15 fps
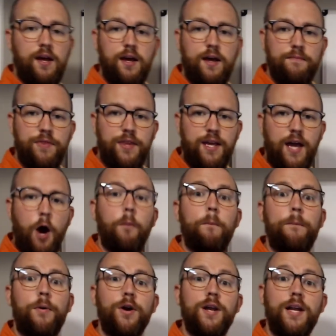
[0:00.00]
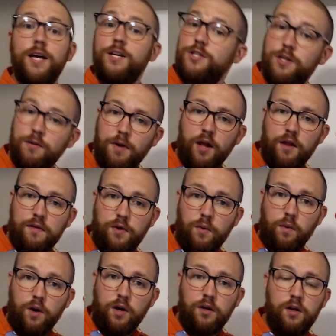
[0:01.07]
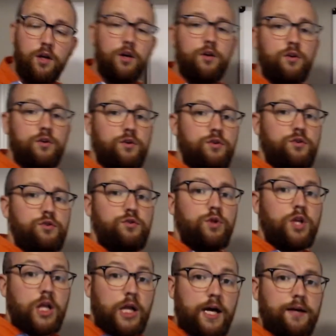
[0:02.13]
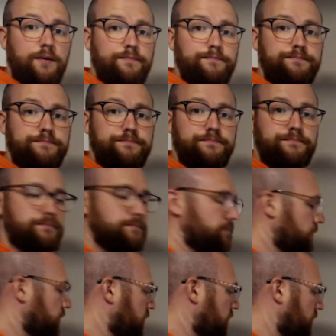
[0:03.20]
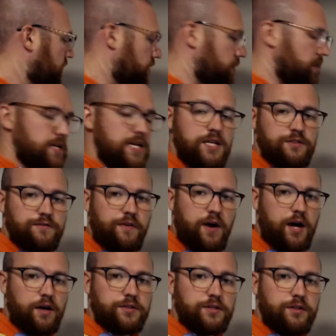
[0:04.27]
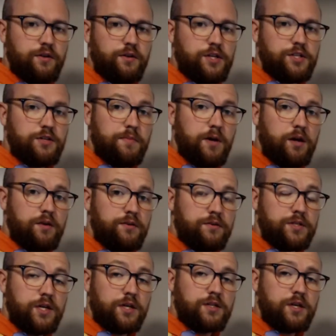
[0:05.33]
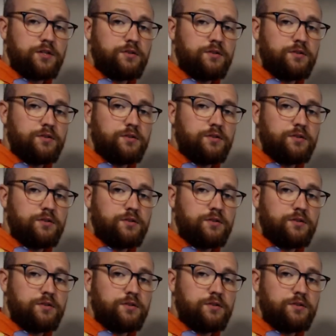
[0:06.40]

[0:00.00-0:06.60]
the outputted HTML, if you will, to the client. These files, your HTML, your CSS, and your